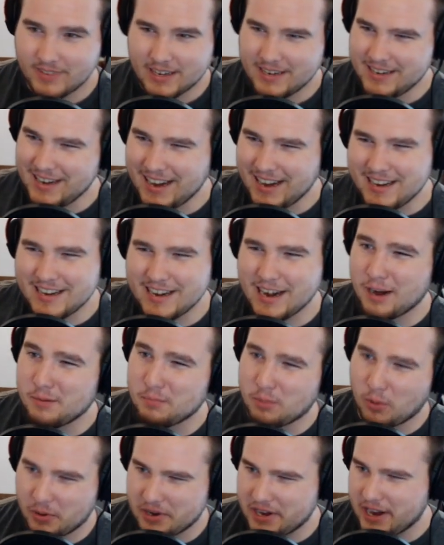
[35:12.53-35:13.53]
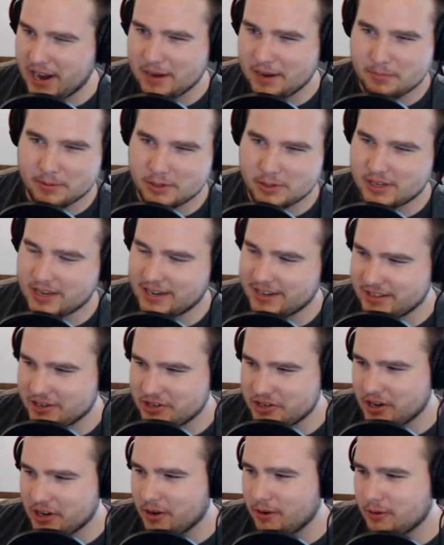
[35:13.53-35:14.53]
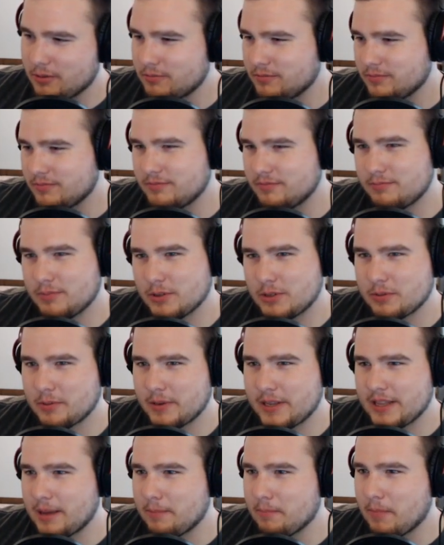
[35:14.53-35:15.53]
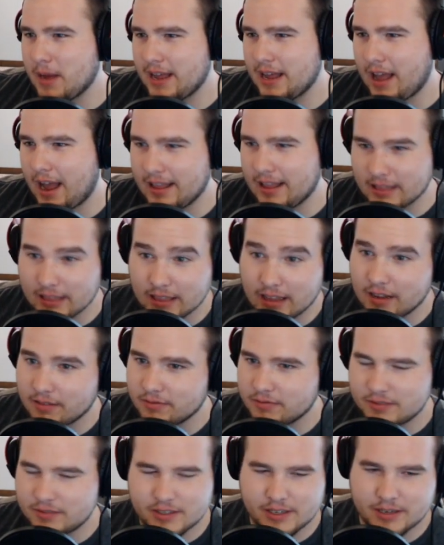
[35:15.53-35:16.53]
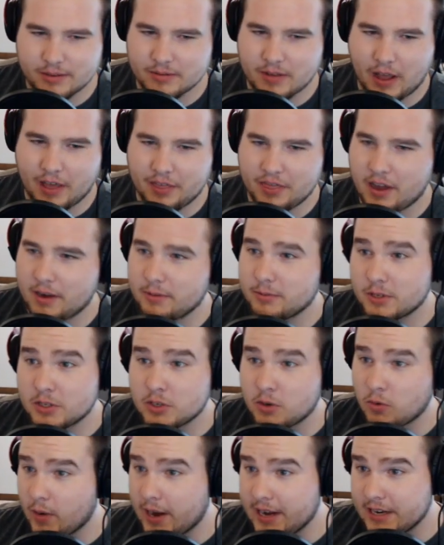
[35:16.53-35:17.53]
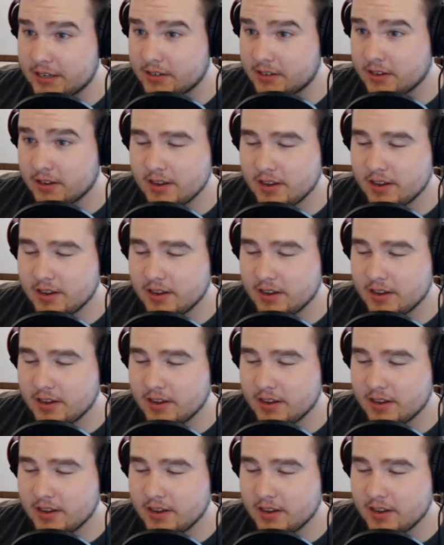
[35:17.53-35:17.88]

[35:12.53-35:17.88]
99.9% of the show between them. I loved. I thought it was great.